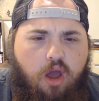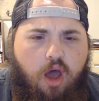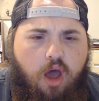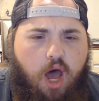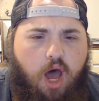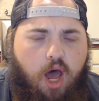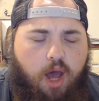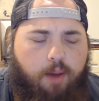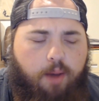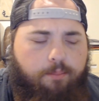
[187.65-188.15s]

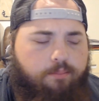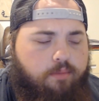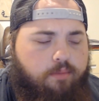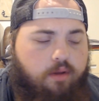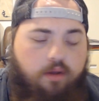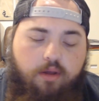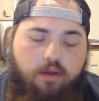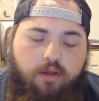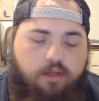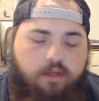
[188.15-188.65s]

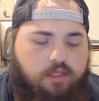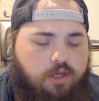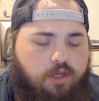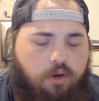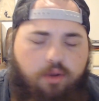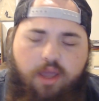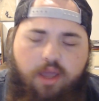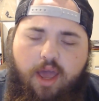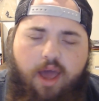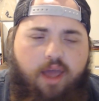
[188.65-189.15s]
So
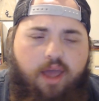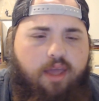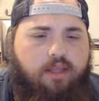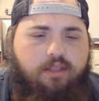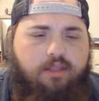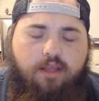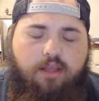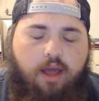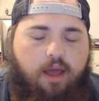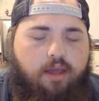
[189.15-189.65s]
yeah,
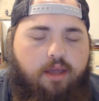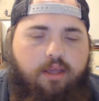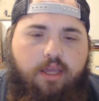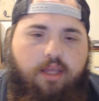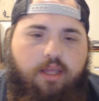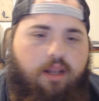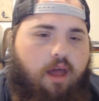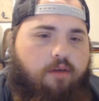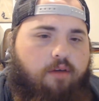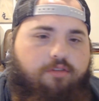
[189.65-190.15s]

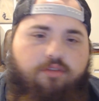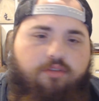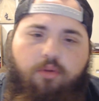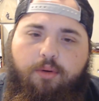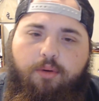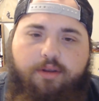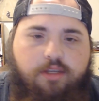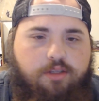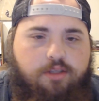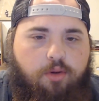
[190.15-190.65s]
he loves
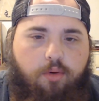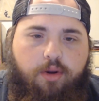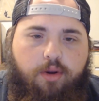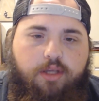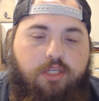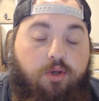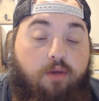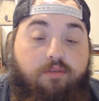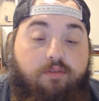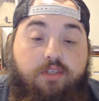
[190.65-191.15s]
Toy Story,
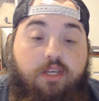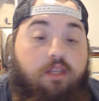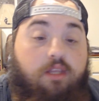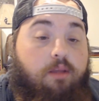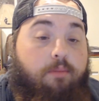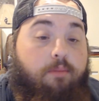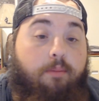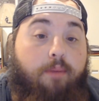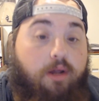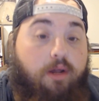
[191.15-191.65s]
so I've seen
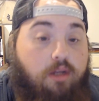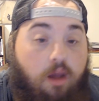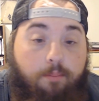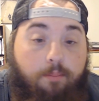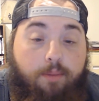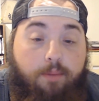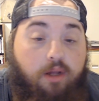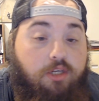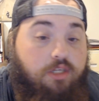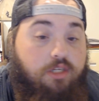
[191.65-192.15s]
them a
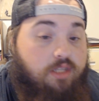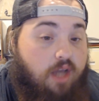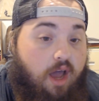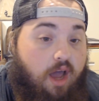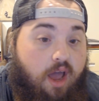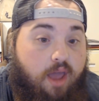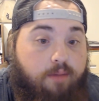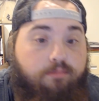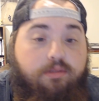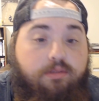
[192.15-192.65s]
bunch of
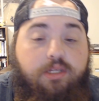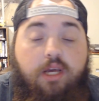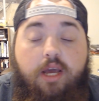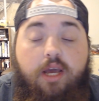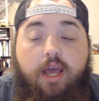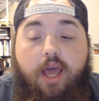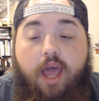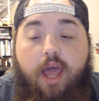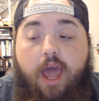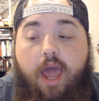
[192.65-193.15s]
times,
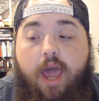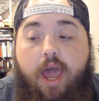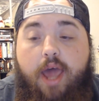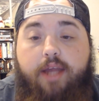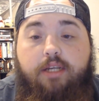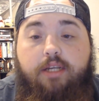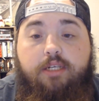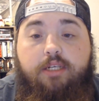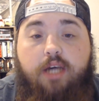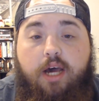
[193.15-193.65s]

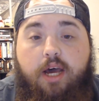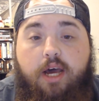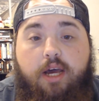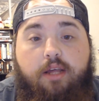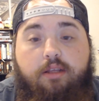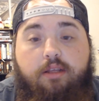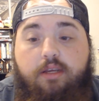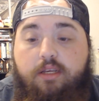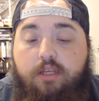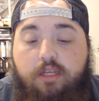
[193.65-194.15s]
and
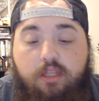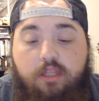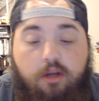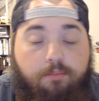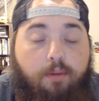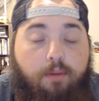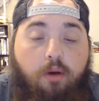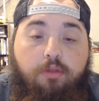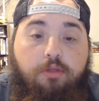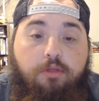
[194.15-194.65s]
they're
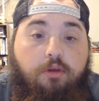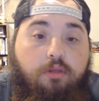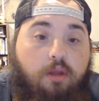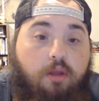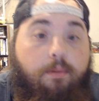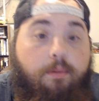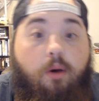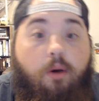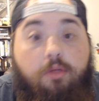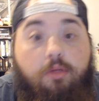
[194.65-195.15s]

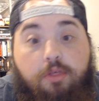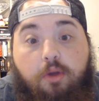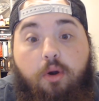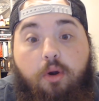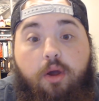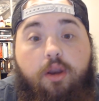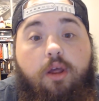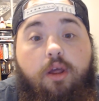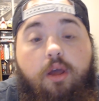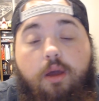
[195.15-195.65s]
both
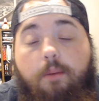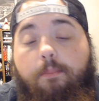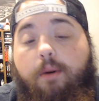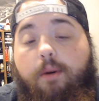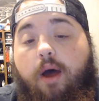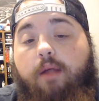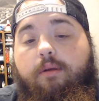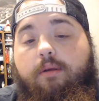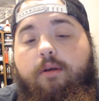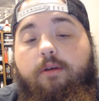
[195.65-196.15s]
good.
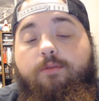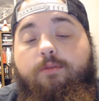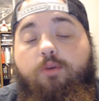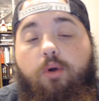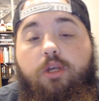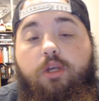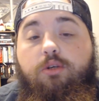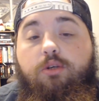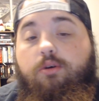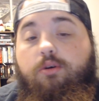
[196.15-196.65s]
But
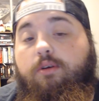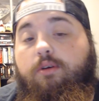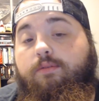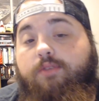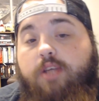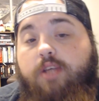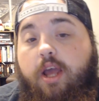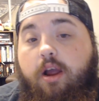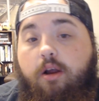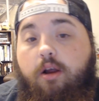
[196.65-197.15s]
Toy Story of
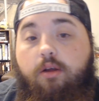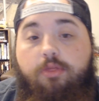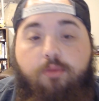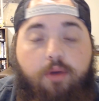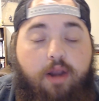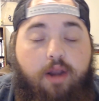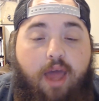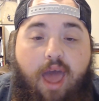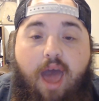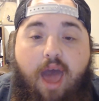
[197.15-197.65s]
Terror,
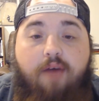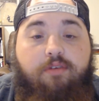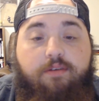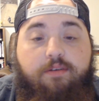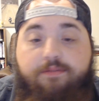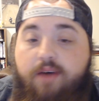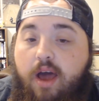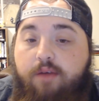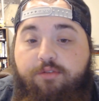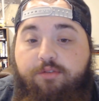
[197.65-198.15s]
3.5 out of
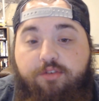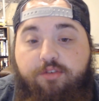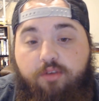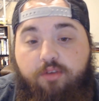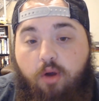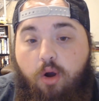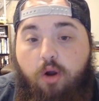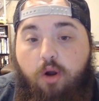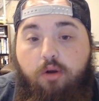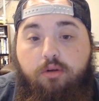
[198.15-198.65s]
5
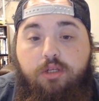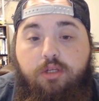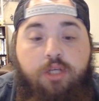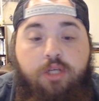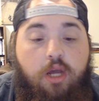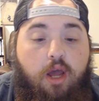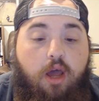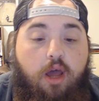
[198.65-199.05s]
stars.